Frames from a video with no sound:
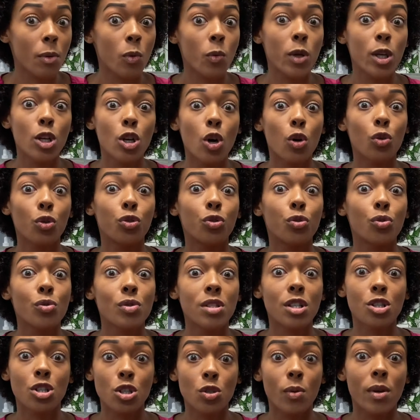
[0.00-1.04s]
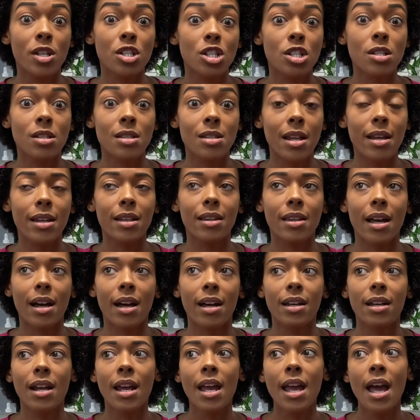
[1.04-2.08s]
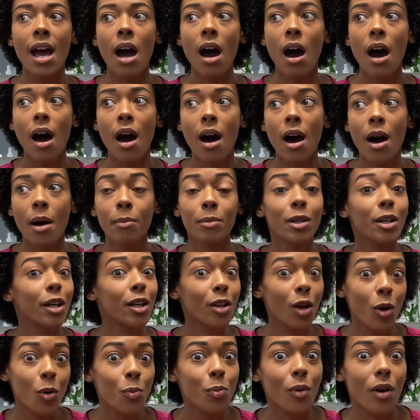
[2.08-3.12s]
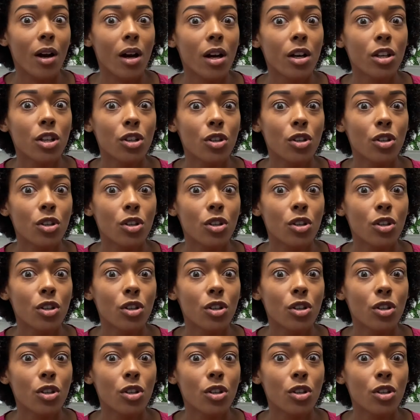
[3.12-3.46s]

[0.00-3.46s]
we go through situations like that. Look at Oprah.